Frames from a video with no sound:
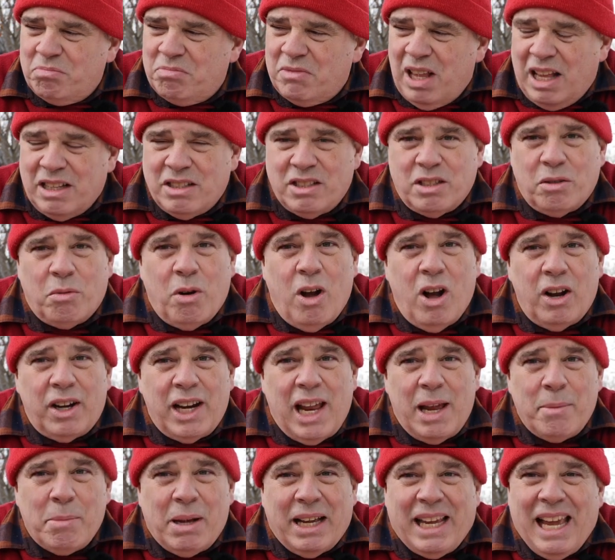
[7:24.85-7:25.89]
that's the wrong
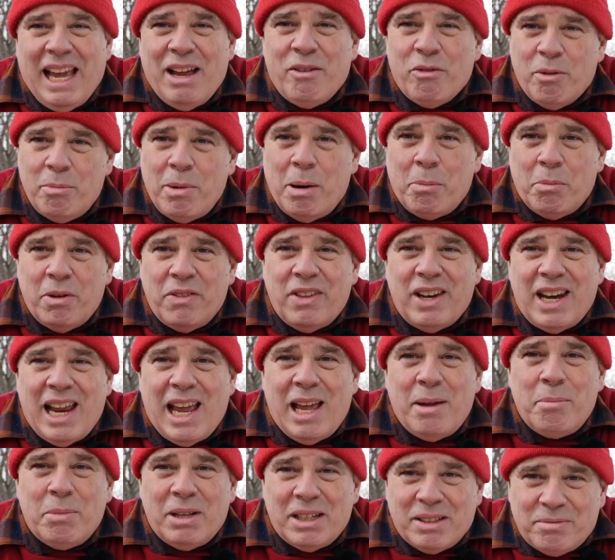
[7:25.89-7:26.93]
name. I can't remember the
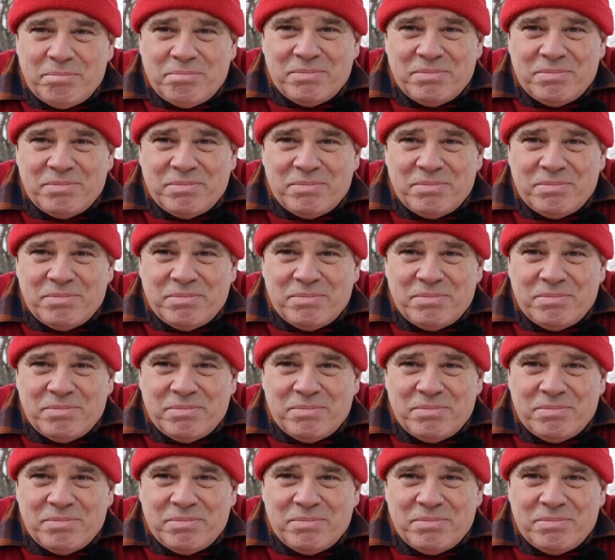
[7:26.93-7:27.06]
name.